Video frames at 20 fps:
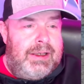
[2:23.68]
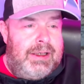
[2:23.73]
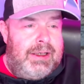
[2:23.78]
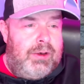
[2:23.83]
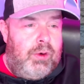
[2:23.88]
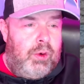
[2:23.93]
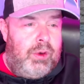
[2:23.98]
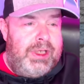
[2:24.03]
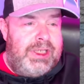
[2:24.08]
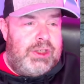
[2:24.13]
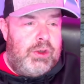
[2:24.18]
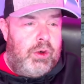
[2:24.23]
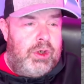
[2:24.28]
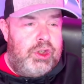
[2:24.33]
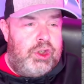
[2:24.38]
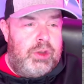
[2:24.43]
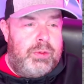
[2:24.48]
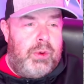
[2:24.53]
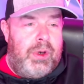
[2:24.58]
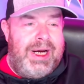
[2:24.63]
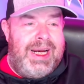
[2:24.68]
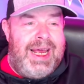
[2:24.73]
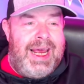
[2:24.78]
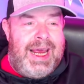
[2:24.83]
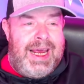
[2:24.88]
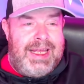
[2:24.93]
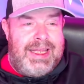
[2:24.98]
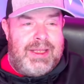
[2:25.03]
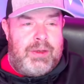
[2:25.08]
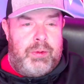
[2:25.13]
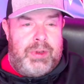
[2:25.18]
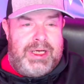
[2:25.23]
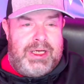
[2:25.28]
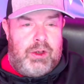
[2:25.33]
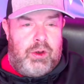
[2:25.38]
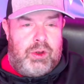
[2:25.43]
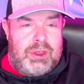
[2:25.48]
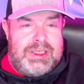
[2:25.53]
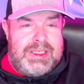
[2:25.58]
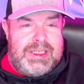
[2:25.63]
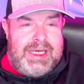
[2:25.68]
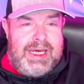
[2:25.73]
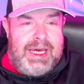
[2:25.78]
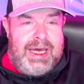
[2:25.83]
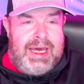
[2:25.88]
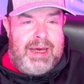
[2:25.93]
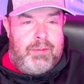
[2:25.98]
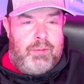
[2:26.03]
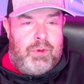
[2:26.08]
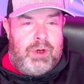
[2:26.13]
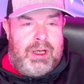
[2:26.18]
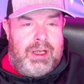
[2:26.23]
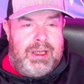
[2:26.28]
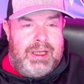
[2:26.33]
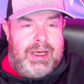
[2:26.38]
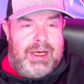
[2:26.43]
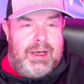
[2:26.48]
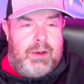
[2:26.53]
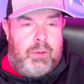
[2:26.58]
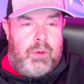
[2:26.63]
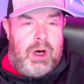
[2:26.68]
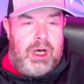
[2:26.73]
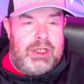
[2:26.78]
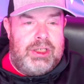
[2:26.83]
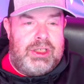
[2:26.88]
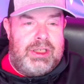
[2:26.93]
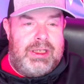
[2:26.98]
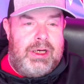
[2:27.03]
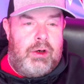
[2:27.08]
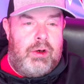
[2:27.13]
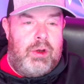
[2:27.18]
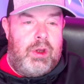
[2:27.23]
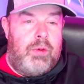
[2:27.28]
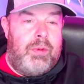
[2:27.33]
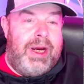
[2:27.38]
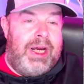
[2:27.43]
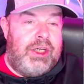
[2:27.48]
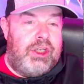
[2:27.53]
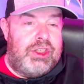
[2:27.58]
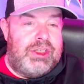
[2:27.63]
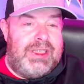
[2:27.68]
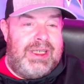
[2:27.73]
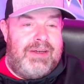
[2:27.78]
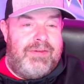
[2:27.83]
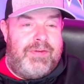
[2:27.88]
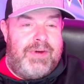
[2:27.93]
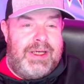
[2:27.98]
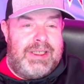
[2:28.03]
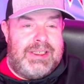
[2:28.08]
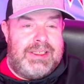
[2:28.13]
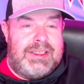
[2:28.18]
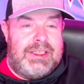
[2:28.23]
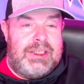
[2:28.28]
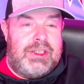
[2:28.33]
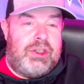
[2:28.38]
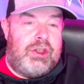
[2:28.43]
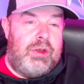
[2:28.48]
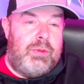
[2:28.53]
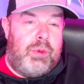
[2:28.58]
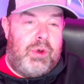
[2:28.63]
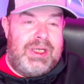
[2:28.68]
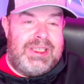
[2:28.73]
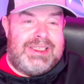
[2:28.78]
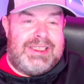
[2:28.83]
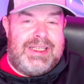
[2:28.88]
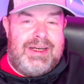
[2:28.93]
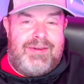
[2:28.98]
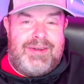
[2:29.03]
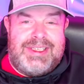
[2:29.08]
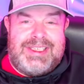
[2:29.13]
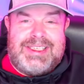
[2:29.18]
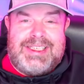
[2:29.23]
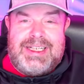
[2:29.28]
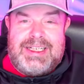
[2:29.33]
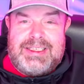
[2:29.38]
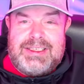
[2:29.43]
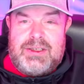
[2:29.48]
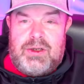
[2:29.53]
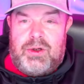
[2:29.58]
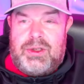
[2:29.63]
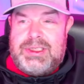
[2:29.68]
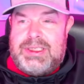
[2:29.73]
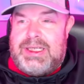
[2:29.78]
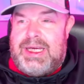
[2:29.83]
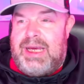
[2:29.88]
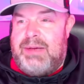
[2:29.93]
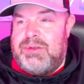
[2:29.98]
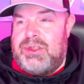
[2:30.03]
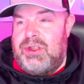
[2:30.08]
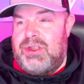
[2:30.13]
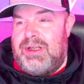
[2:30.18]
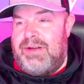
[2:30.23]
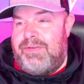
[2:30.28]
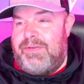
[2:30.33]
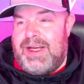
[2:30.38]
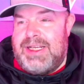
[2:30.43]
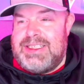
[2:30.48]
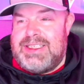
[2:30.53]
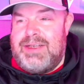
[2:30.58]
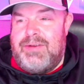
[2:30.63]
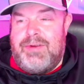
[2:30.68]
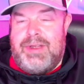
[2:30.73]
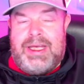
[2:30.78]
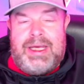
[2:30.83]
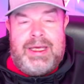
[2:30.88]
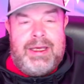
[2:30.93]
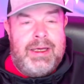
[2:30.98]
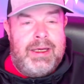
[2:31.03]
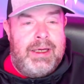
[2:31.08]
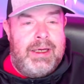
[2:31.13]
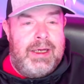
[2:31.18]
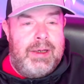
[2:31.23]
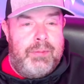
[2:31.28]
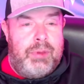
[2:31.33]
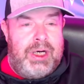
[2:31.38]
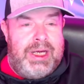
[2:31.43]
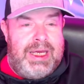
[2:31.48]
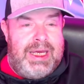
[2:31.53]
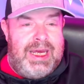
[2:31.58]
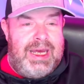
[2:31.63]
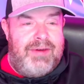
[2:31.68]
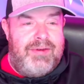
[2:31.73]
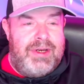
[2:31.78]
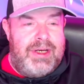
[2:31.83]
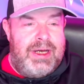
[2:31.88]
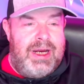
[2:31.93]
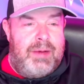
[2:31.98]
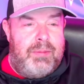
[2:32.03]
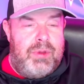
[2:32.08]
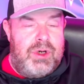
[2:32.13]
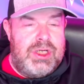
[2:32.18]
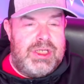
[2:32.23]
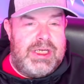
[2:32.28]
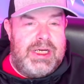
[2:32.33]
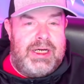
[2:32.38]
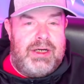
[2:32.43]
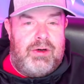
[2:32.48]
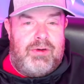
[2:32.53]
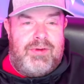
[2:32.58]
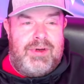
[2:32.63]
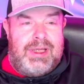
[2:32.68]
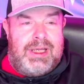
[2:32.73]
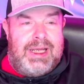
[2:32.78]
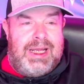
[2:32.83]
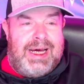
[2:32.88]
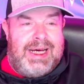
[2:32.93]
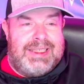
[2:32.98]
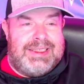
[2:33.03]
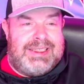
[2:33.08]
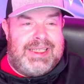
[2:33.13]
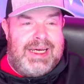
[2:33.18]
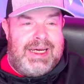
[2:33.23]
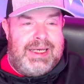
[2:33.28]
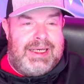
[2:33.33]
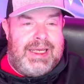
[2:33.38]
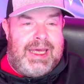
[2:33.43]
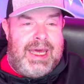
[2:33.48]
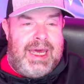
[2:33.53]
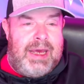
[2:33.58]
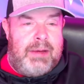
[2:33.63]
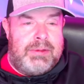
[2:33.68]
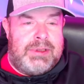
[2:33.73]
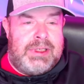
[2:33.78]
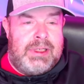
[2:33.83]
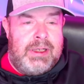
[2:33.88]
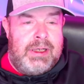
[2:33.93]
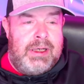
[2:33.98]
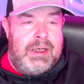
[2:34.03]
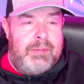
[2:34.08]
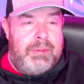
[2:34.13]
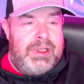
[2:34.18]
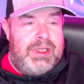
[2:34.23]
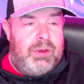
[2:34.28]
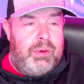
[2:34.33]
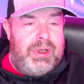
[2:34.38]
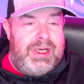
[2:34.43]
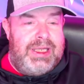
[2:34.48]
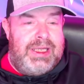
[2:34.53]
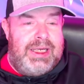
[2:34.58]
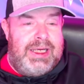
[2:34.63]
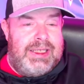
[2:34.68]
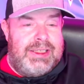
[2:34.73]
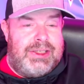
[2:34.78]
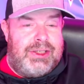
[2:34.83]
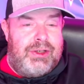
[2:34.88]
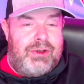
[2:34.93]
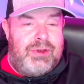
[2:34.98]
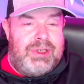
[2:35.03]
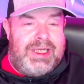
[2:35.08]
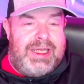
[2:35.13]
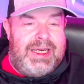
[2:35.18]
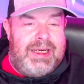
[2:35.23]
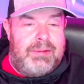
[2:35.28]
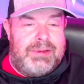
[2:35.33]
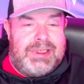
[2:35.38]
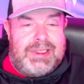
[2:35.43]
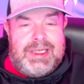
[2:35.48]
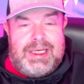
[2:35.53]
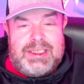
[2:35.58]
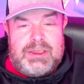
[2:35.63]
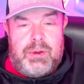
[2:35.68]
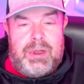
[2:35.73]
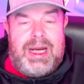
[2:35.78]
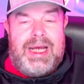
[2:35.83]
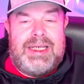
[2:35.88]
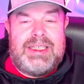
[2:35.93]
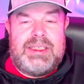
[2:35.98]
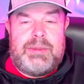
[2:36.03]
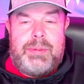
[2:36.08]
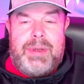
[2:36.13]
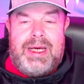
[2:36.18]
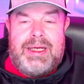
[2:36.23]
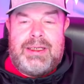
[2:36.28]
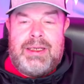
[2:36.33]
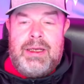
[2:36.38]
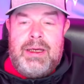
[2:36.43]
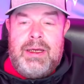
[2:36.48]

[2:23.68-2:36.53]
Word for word: only scoring 2.83 goals a game, while uh, Washington or the Rangers' defense is at 2.76 goals a game. So defensively, pretty even numbers there over the last 10 games between these two teams, and that's what I expect.